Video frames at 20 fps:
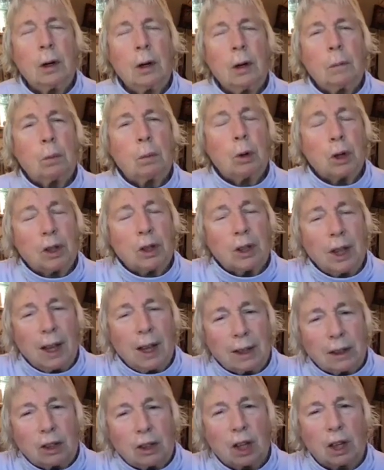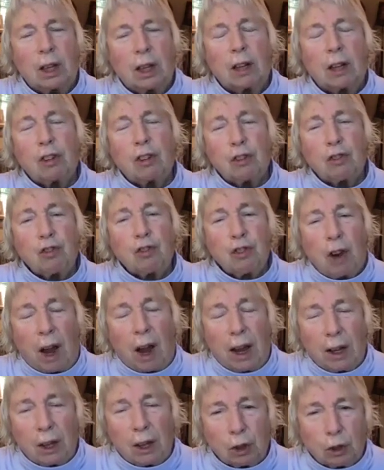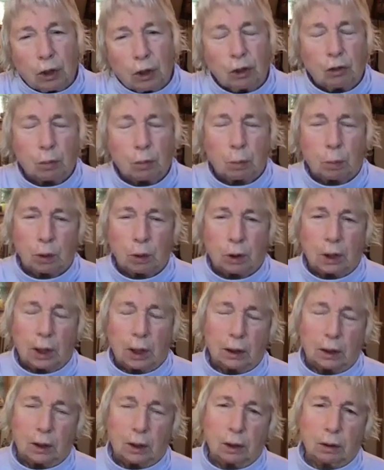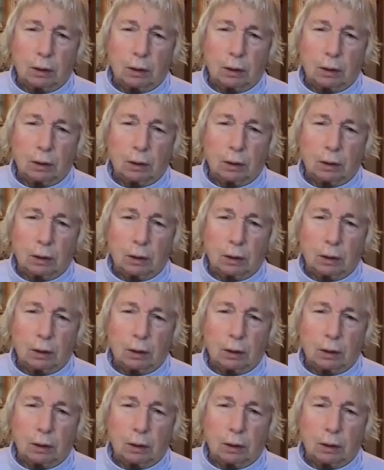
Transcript: protected as a child is protected,